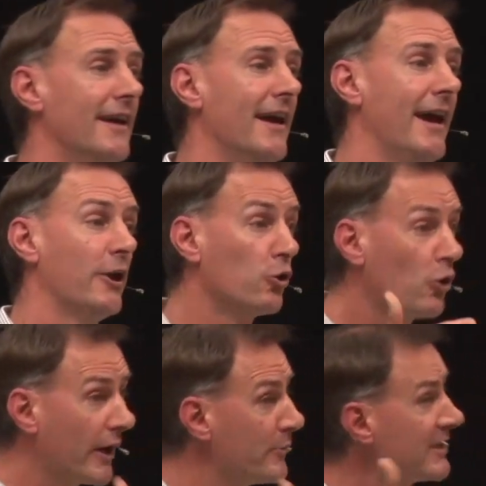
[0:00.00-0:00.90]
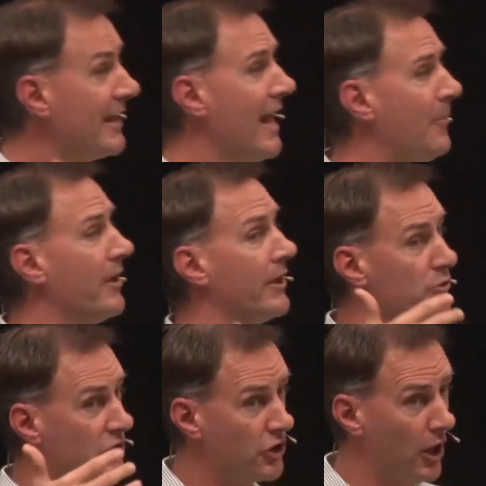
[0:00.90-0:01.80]
And it looked like it was going to happen. And there
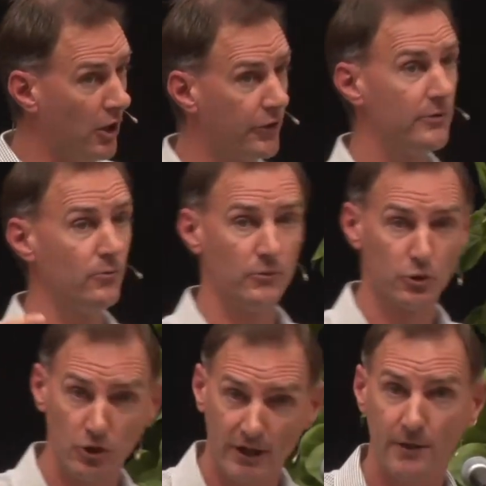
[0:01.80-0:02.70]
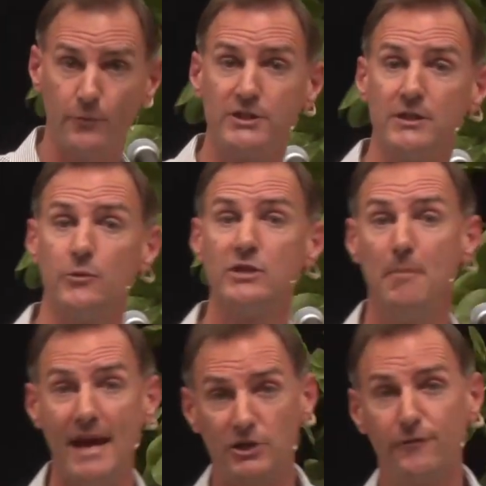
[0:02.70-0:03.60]
was a child that looked like it was a
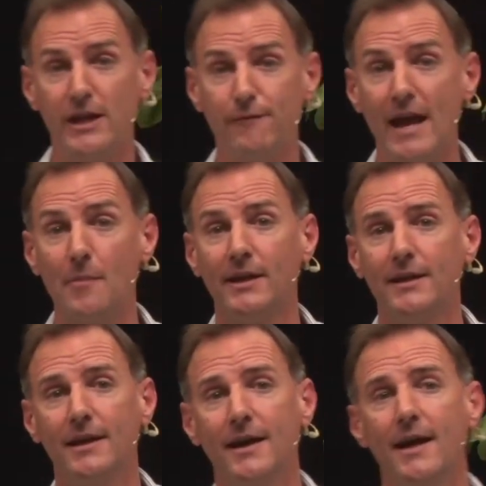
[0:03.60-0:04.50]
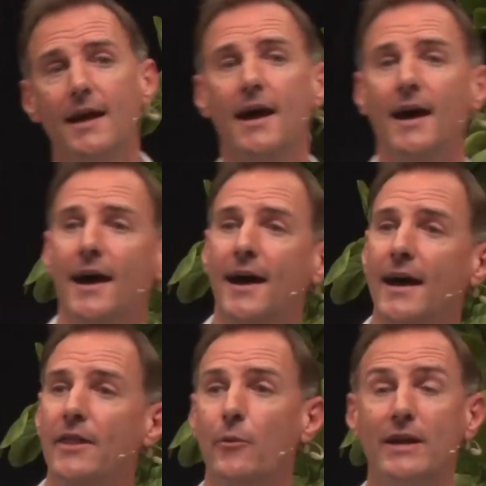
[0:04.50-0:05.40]
match for their family.
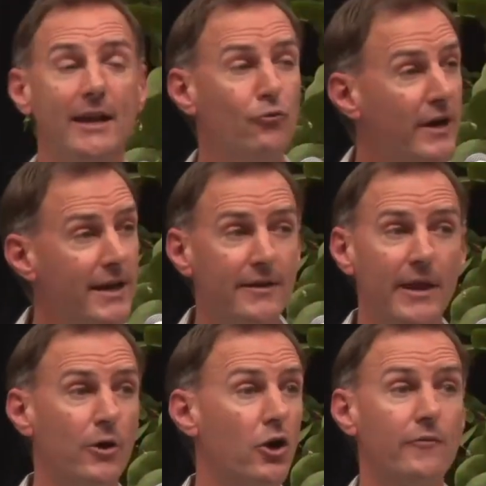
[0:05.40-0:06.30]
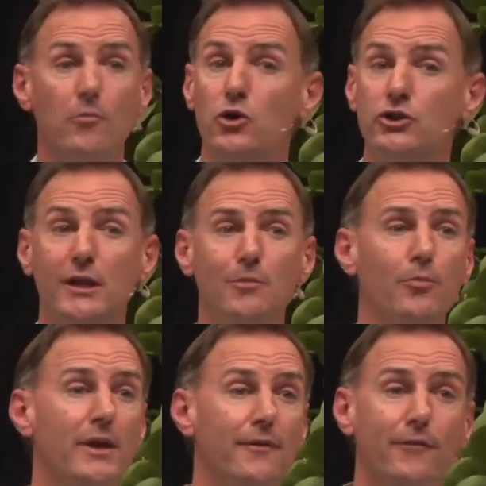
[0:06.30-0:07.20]
And they were getting ready and they were kind of emotionally
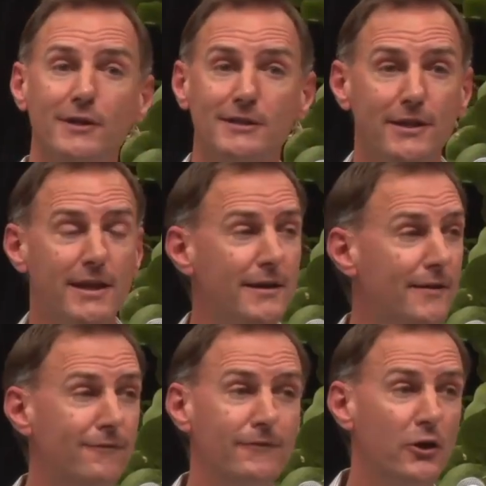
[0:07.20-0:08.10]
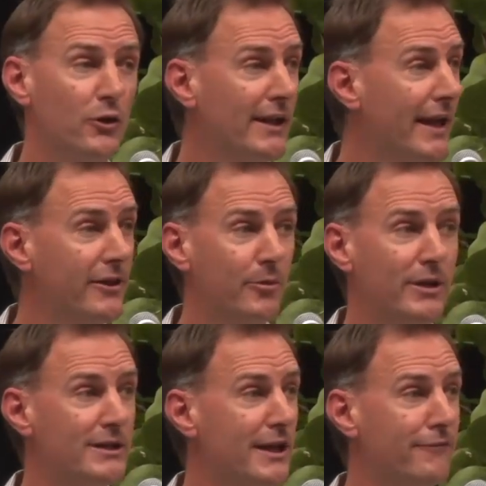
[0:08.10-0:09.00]
prepared for this. And then very late in the
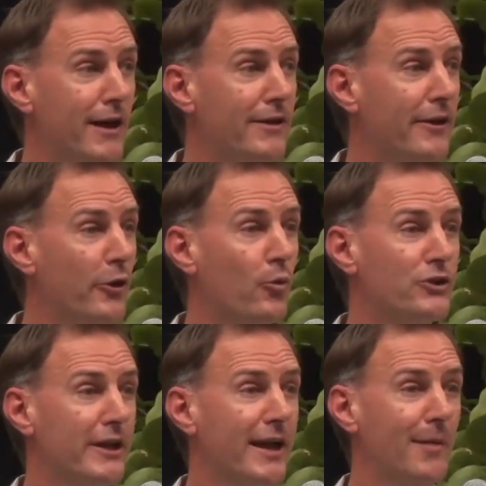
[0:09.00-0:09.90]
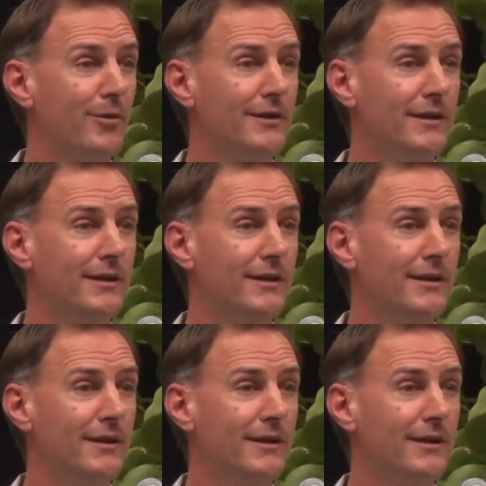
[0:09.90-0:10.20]
piece, they found out that it wasn't going to happen.